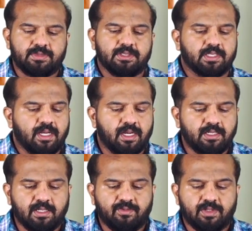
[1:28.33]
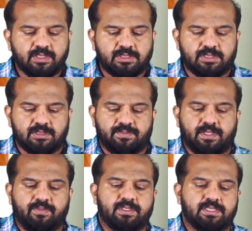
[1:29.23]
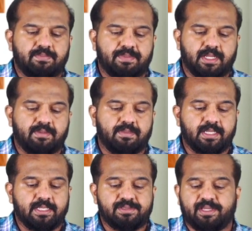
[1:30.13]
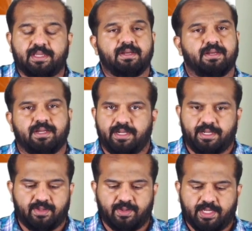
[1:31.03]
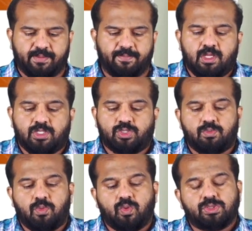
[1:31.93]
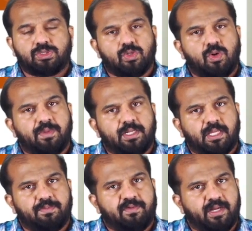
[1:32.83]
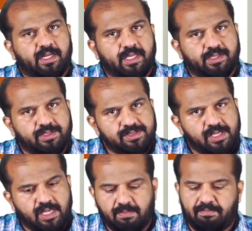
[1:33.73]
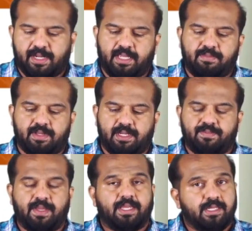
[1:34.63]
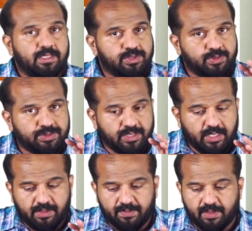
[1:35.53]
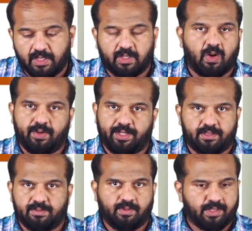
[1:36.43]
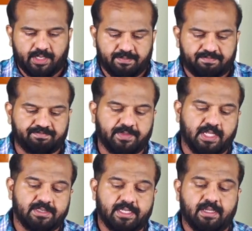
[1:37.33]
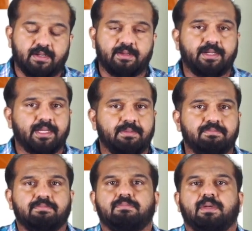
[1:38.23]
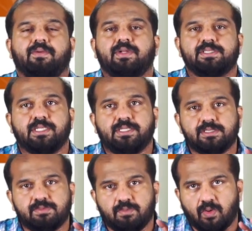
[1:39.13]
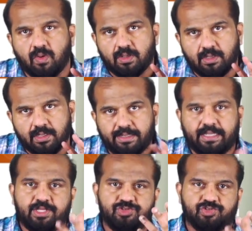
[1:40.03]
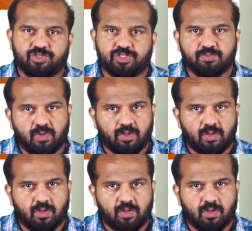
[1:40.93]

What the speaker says: The cardinal words I will say primary and secondary headache. Okay, so most common type of headache is primary and it is usually chronic. Okay, and secondary type I will say it is more dangerous.